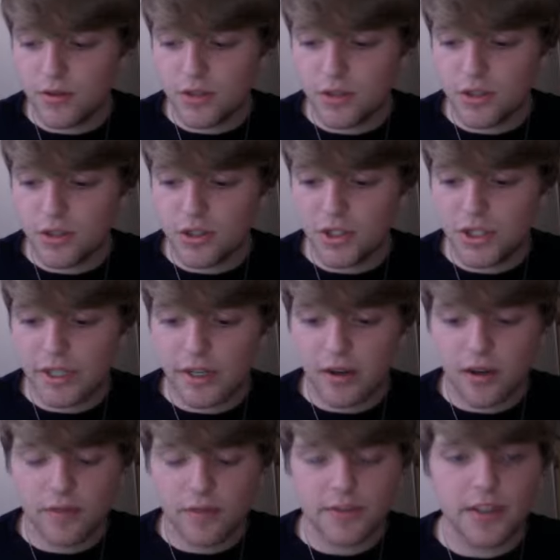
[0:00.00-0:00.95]
she
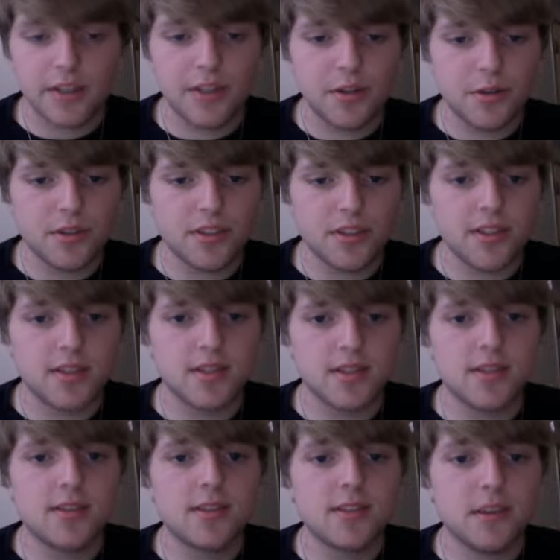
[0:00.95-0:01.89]
often uses
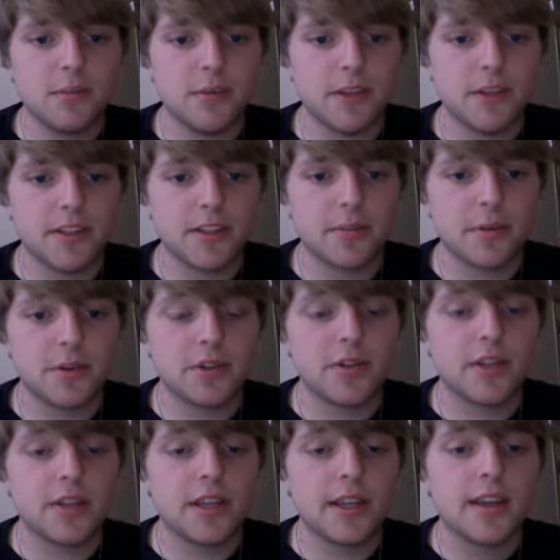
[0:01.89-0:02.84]
symbolism, or
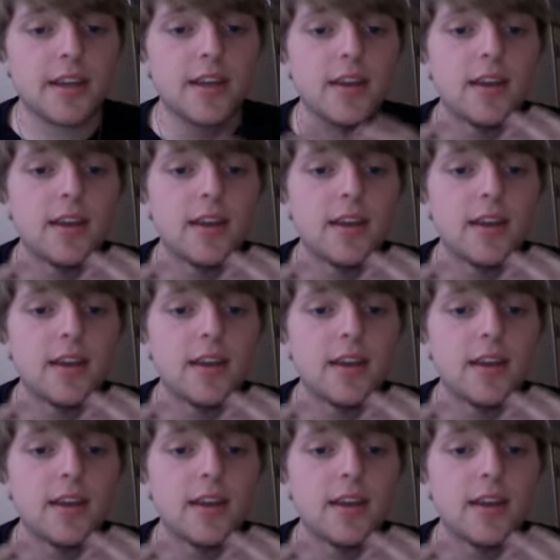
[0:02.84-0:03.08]
she'll like